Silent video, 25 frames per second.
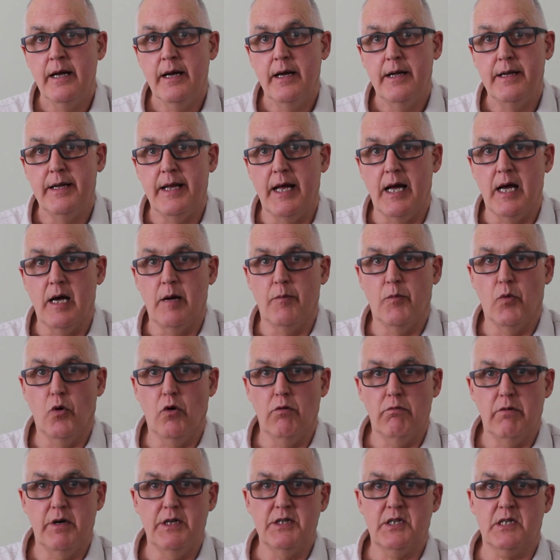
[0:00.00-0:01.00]
Now,
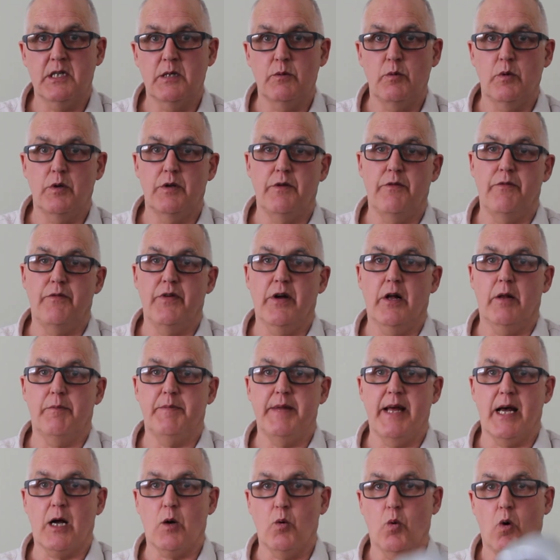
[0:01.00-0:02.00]
more recently we've
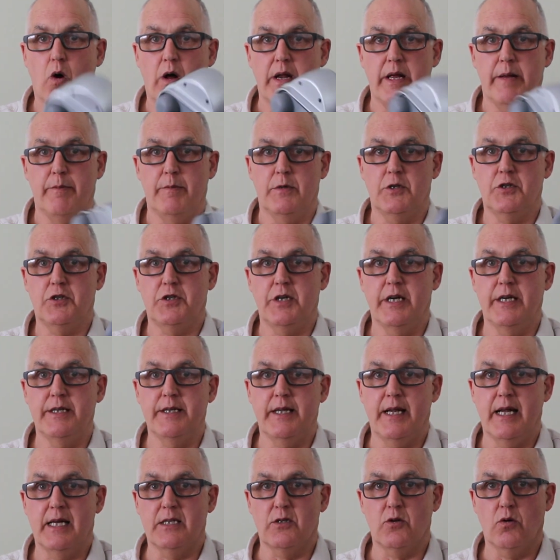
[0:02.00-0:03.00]
developed our quad-head machine
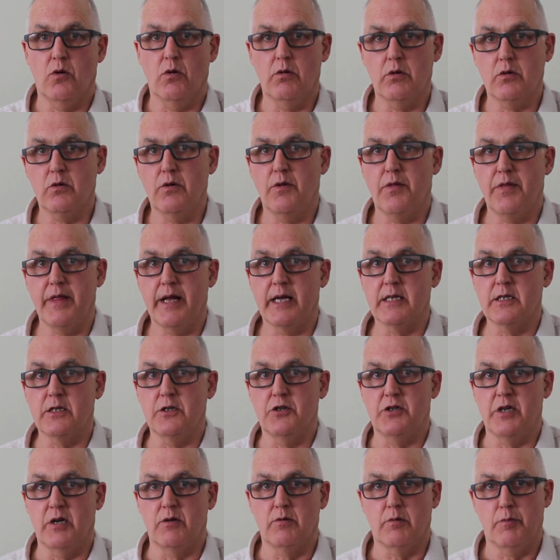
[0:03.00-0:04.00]
that has all the good things the
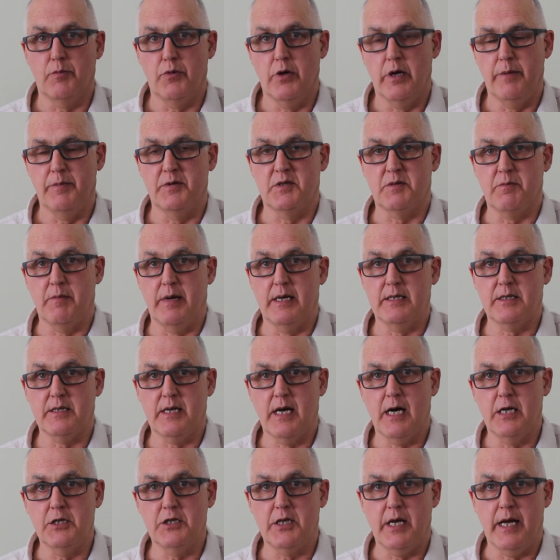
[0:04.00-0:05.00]
general purpose
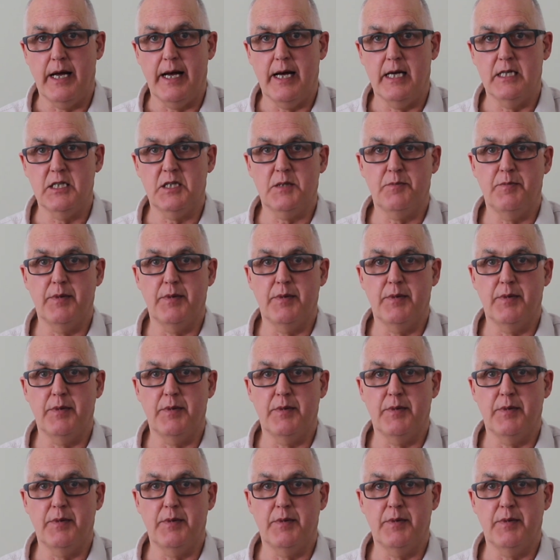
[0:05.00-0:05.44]
massager has,